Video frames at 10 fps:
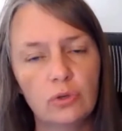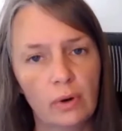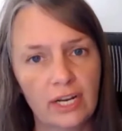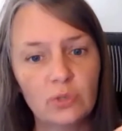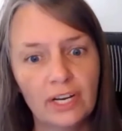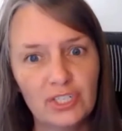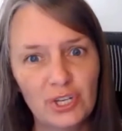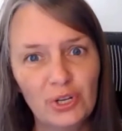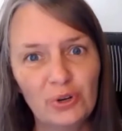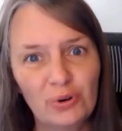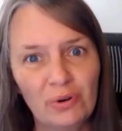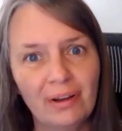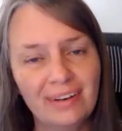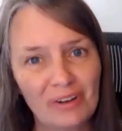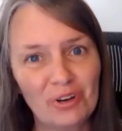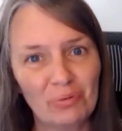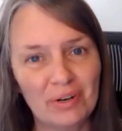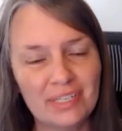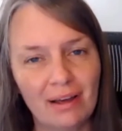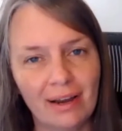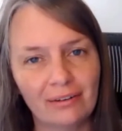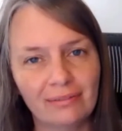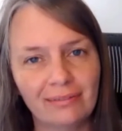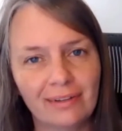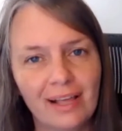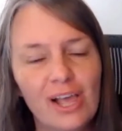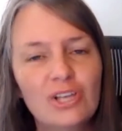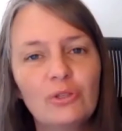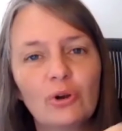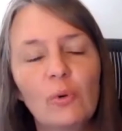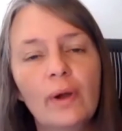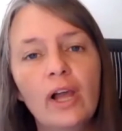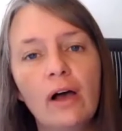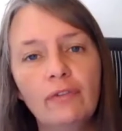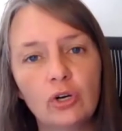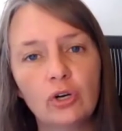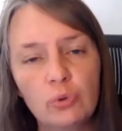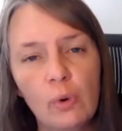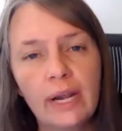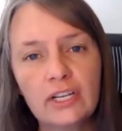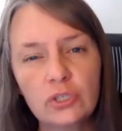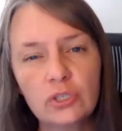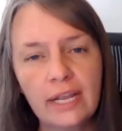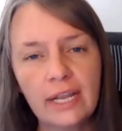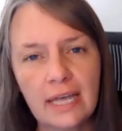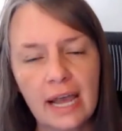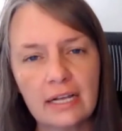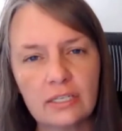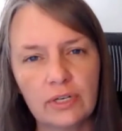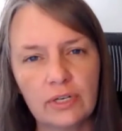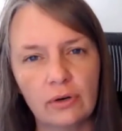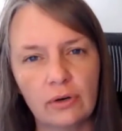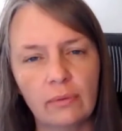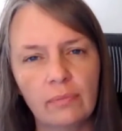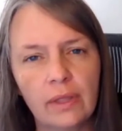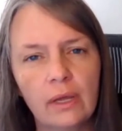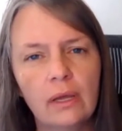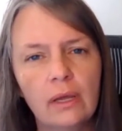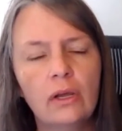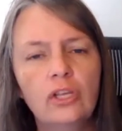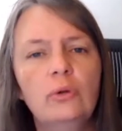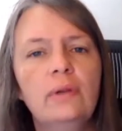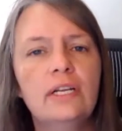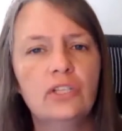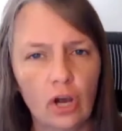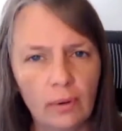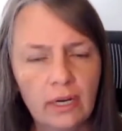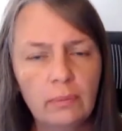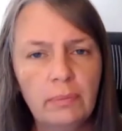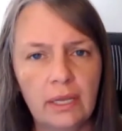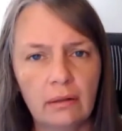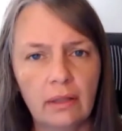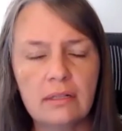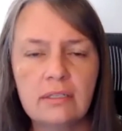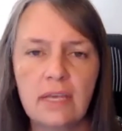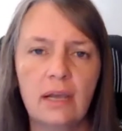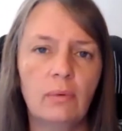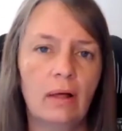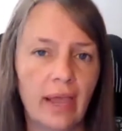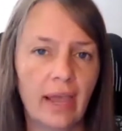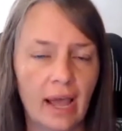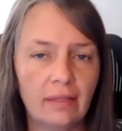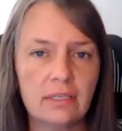2022, now you're retired. So they're going off of your 2020 tax return. You need to go and appeal it and say, well, I had